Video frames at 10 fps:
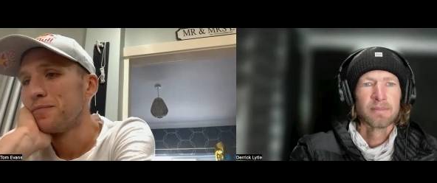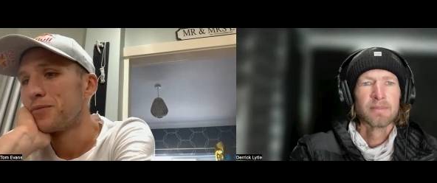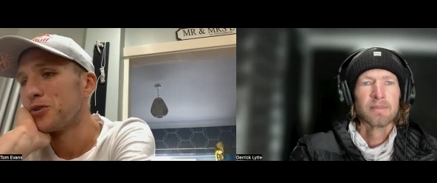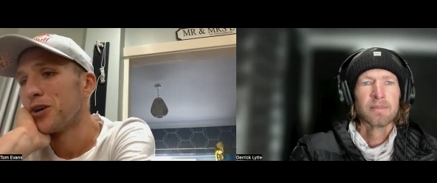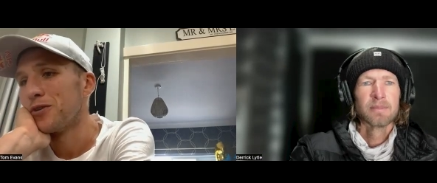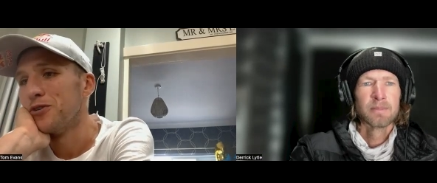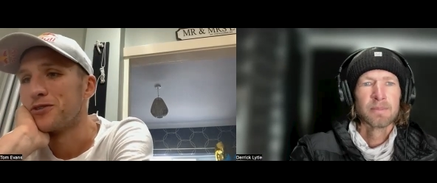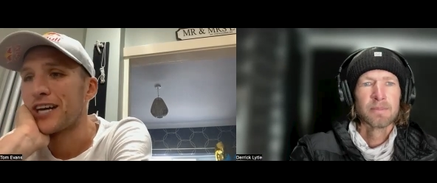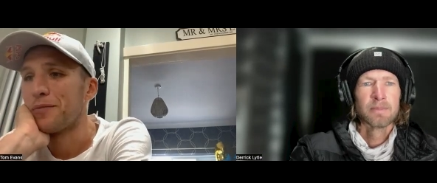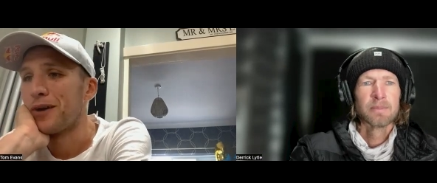Speaker 1: but you don't
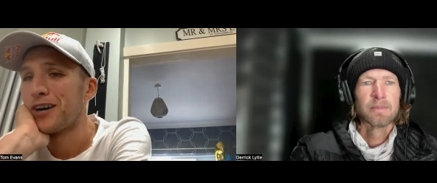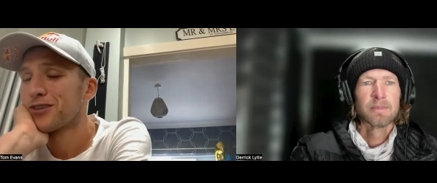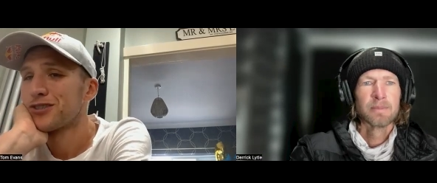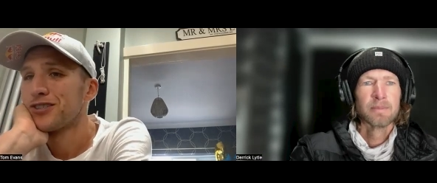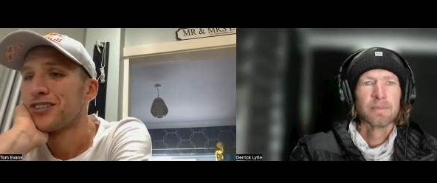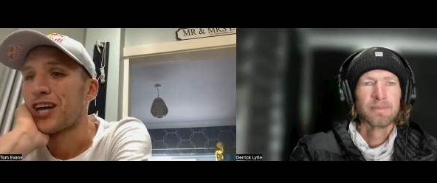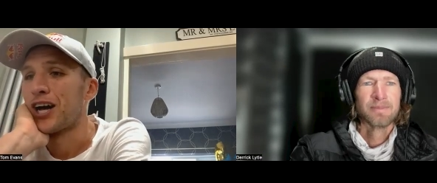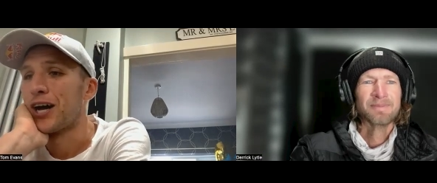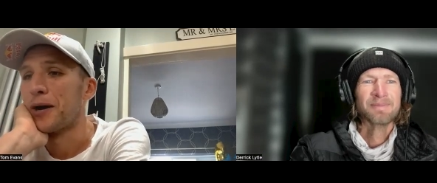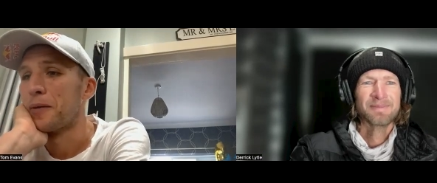lose that much.
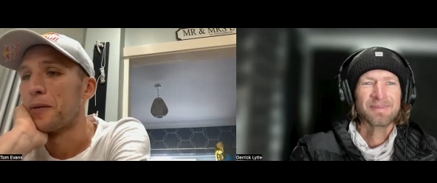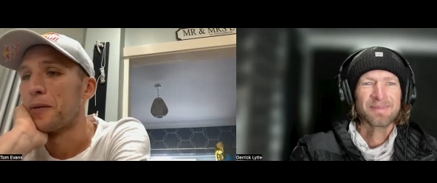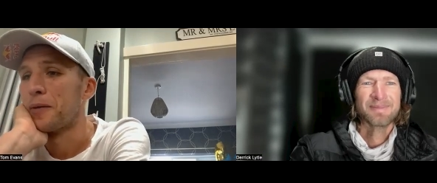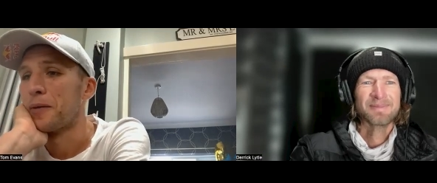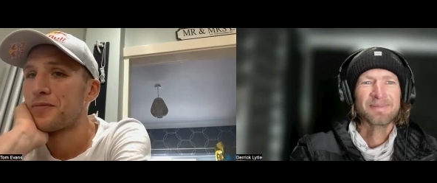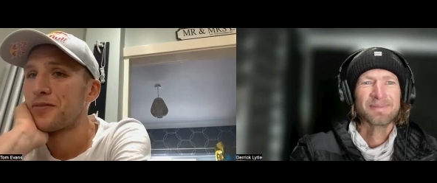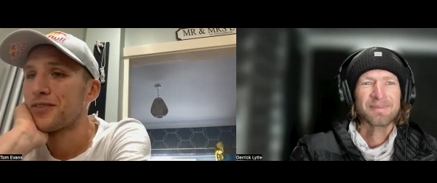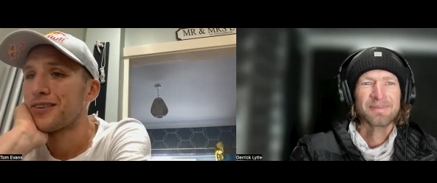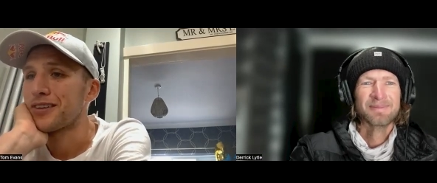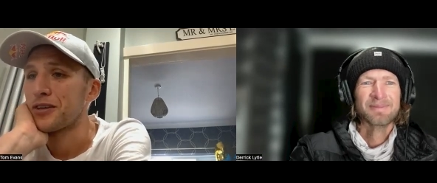Um,
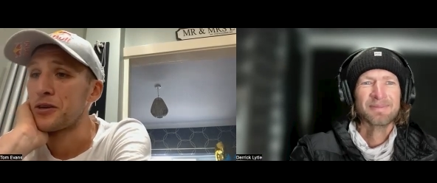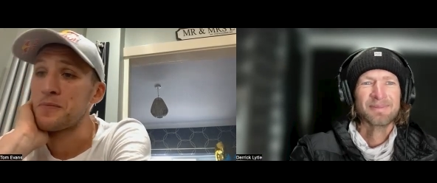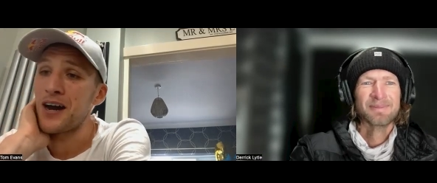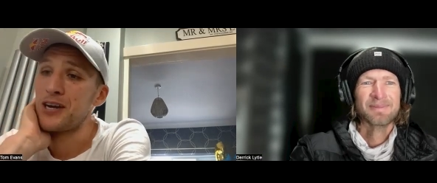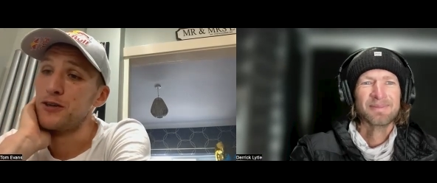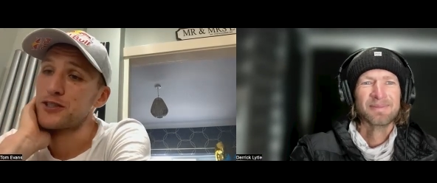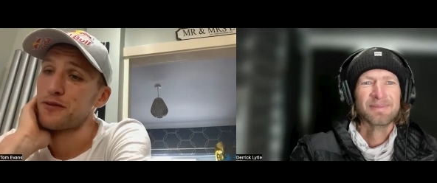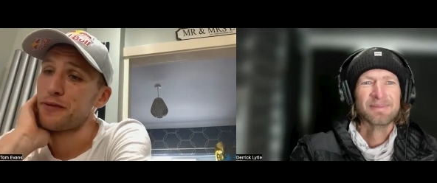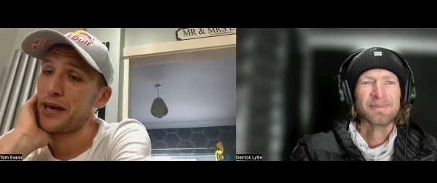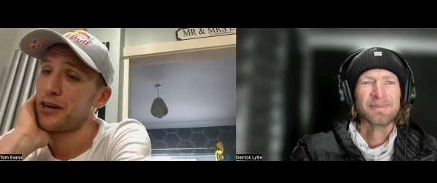you might lose the
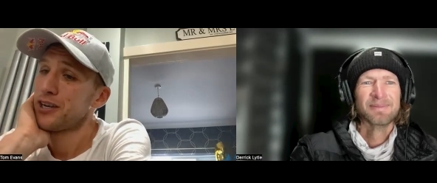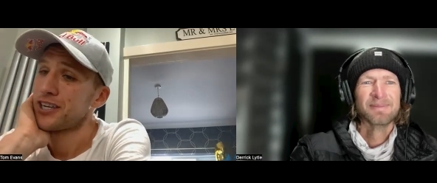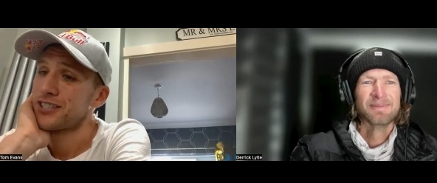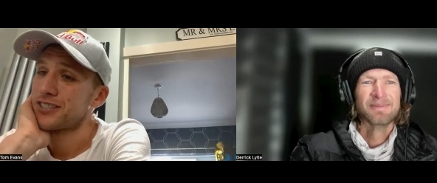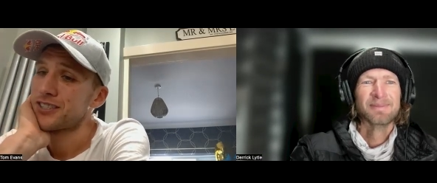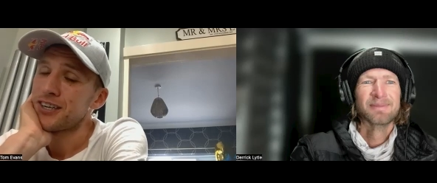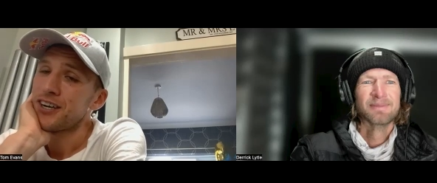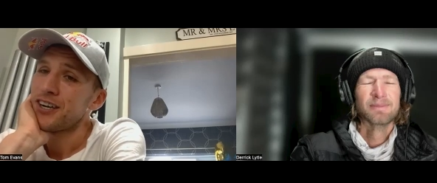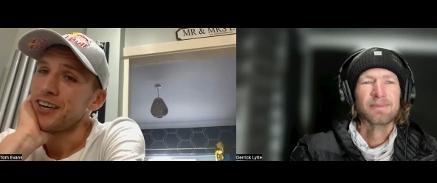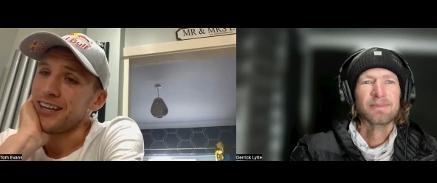feel and,
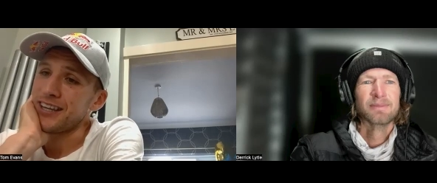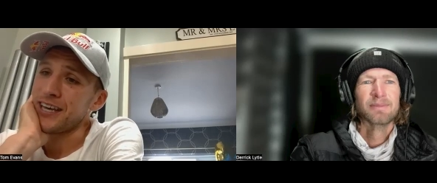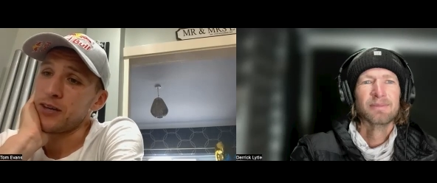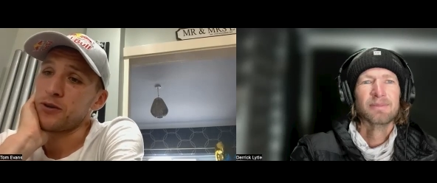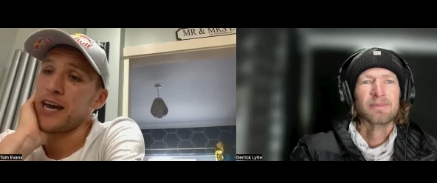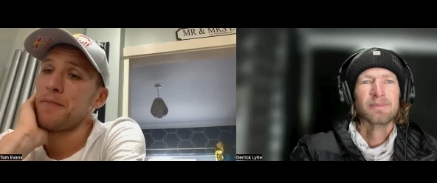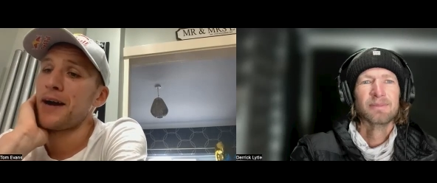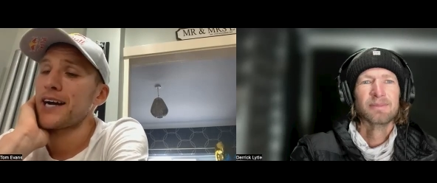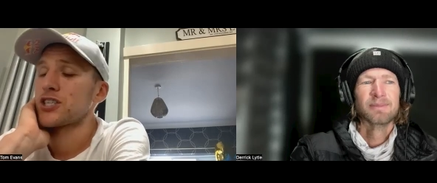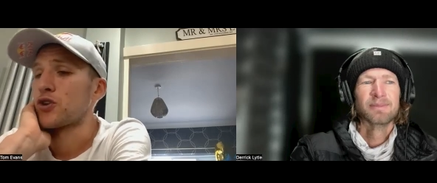yeah, you'll get
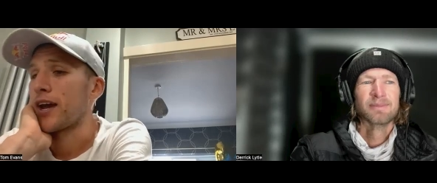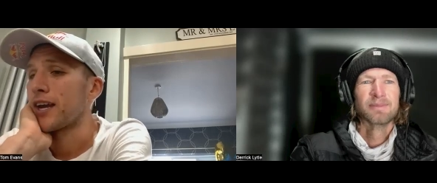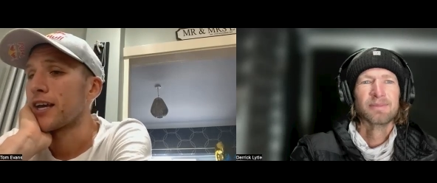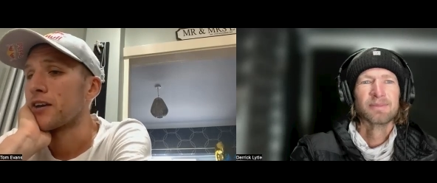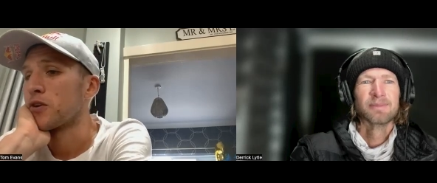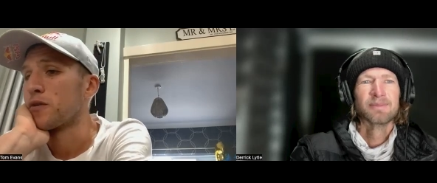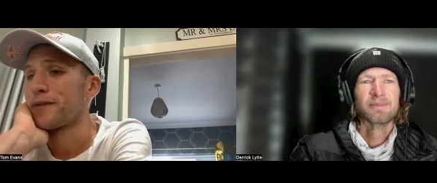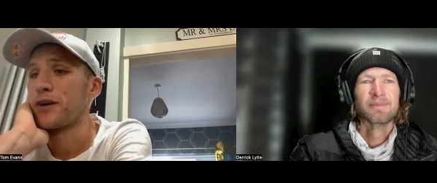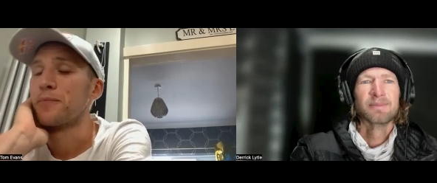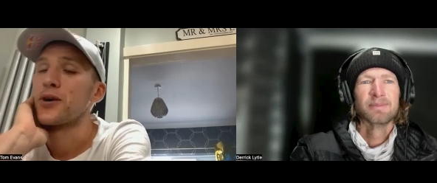back training and you'll
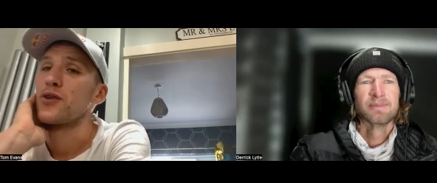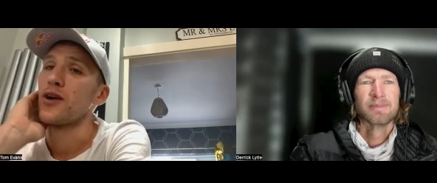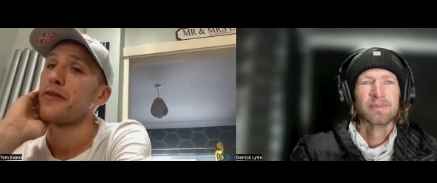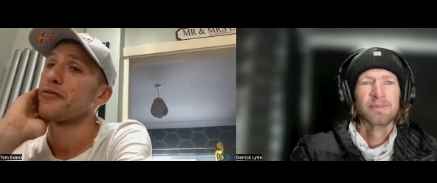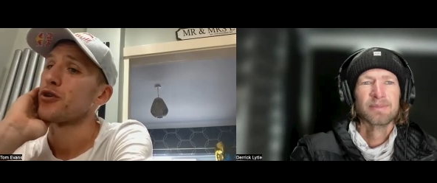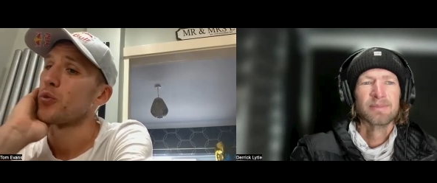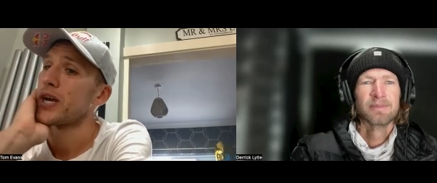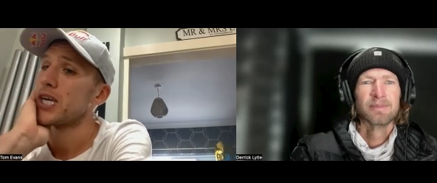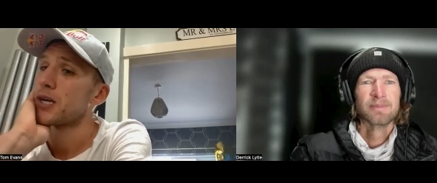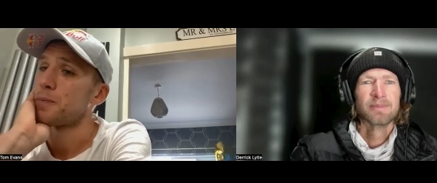feel pretty rough for a
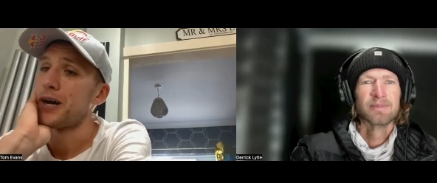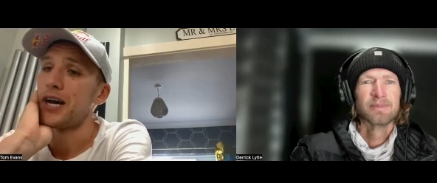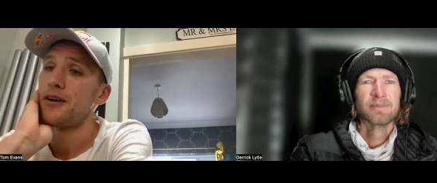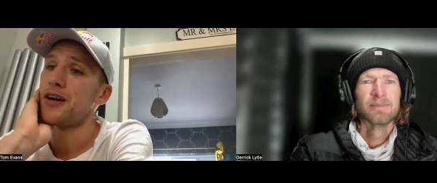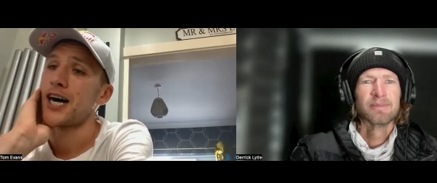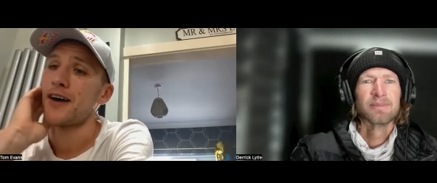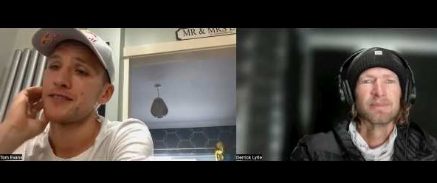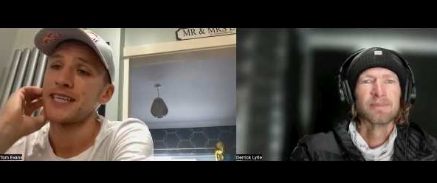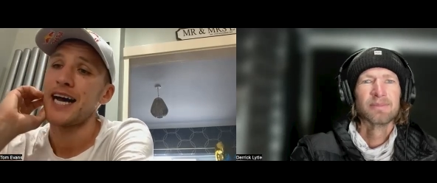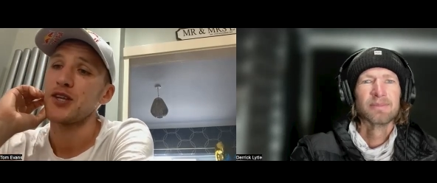week, but
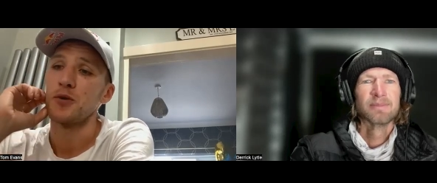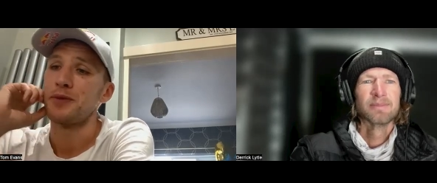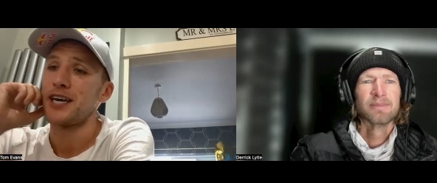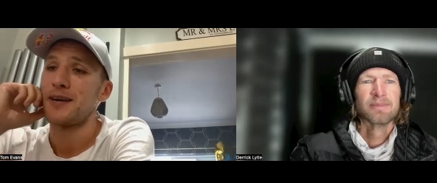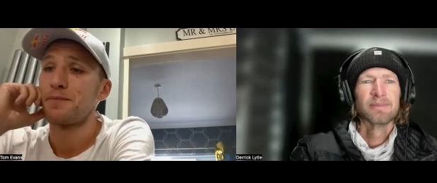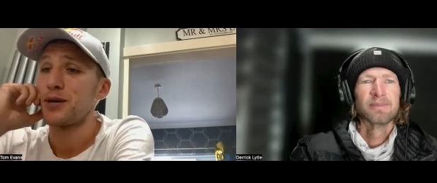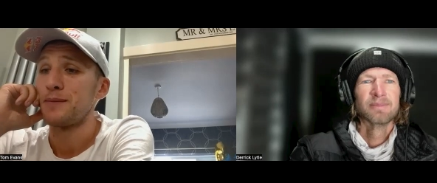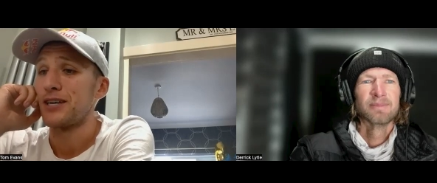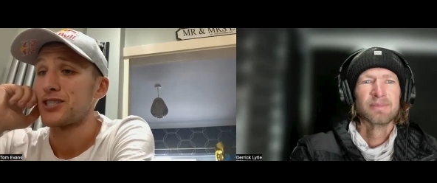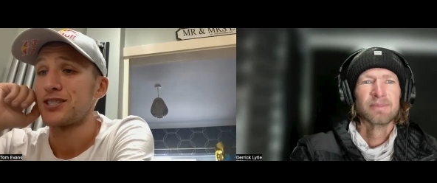after that, you'll be at pretty
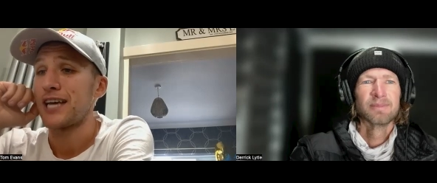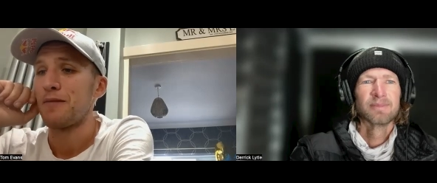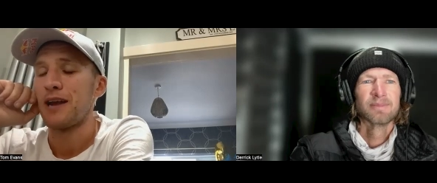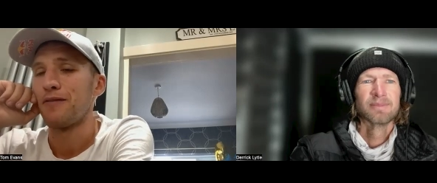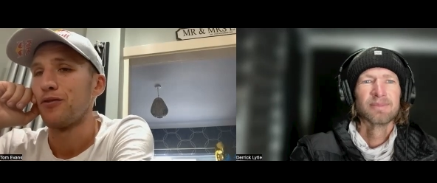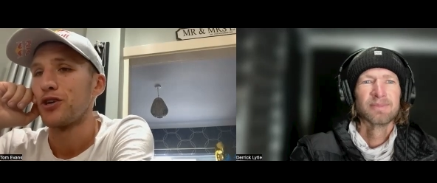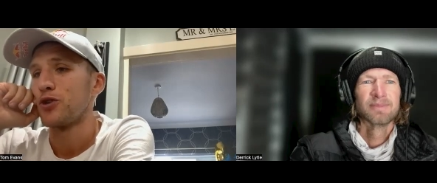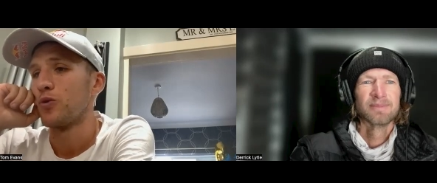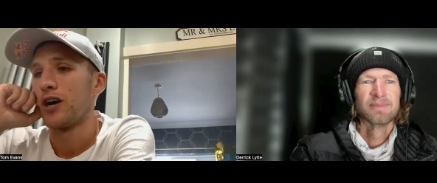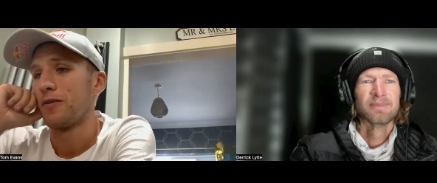much the same level that
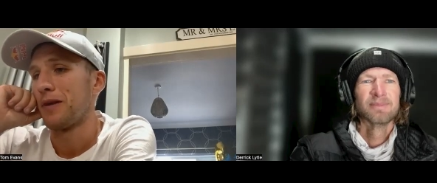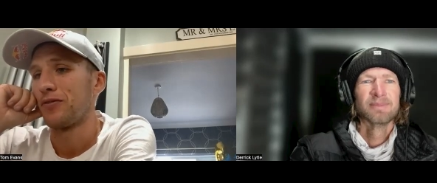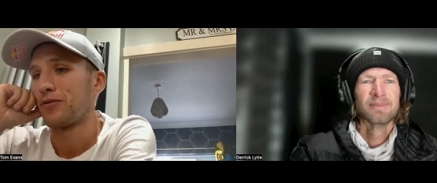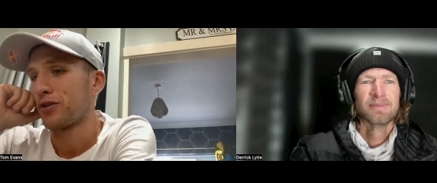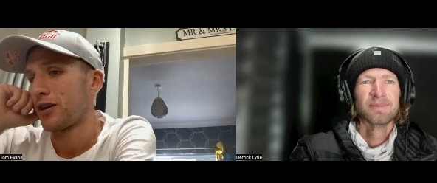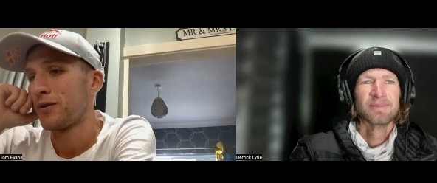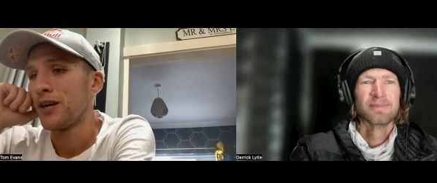you were a month ago.